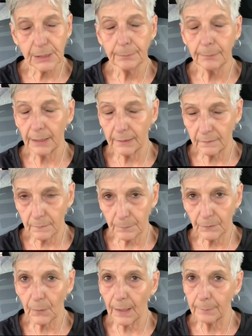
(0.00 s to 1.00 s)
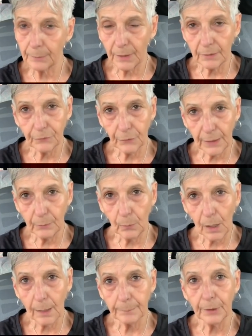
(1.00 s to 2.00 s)
my subscriber and friend
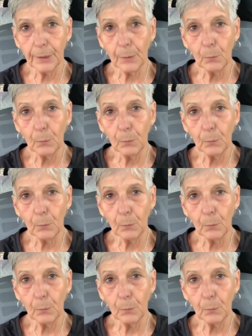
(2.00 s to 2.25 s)
Robert,